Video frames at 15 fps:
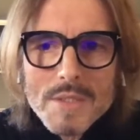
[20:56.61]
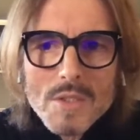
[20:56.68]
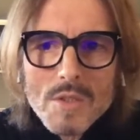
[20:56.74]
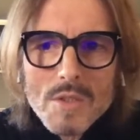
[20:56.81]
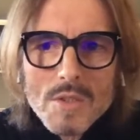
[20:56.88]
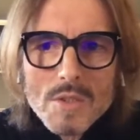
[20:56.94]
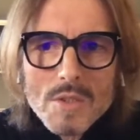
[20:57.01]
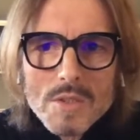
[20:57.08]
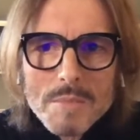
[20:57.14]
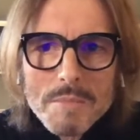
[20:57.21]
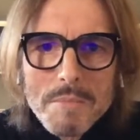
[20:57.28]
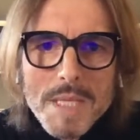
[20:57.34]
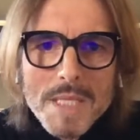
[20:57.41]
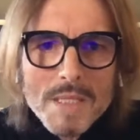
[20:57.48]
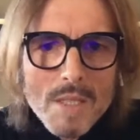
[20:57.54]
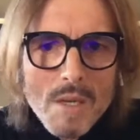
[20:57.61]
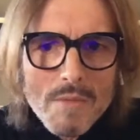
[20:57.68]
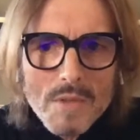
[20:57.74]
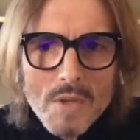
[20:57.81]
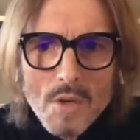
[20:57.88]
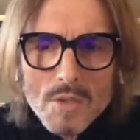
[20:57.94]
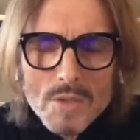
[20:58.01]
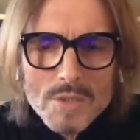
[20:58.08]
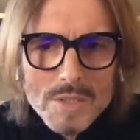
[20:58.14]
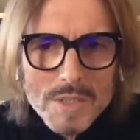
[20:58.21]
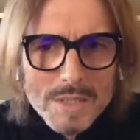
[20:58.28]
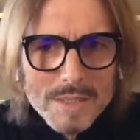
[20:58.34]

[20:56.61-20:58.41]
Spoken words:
The meaning of colors,